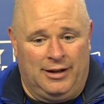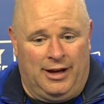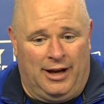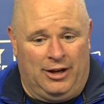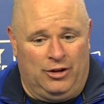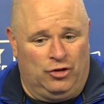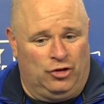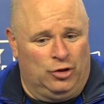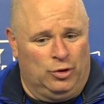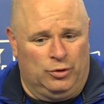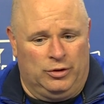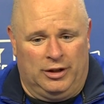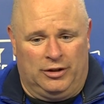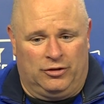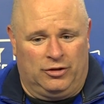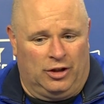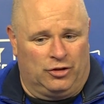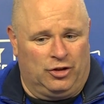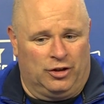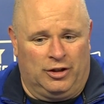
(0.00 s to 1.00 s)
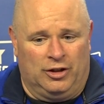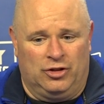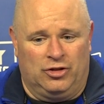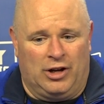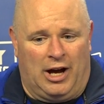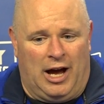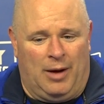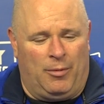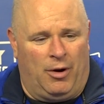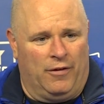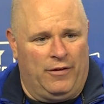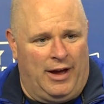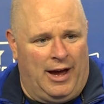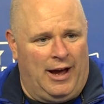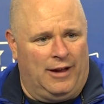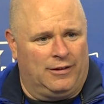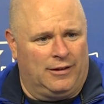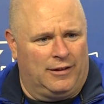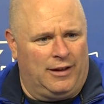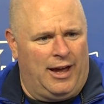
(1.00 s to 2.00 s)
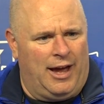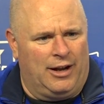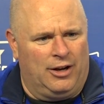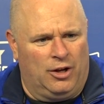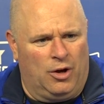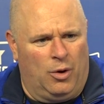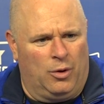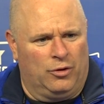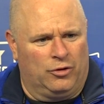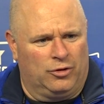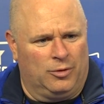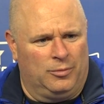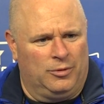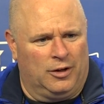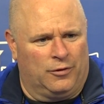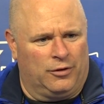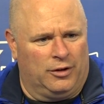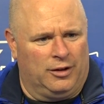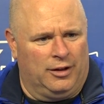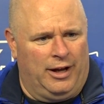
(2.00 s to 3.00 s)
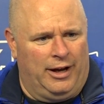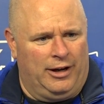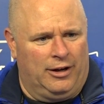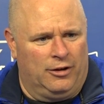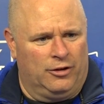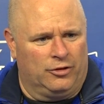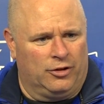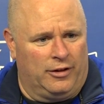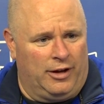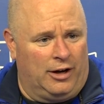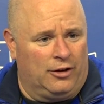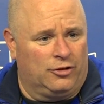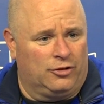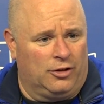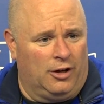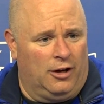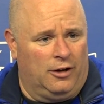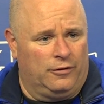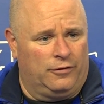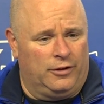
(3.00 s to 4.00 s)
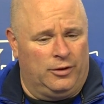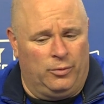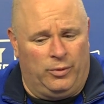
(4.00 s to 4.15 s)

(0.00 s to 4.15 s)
And Jude did such a good job on that they had to go to some different layers of their stuff.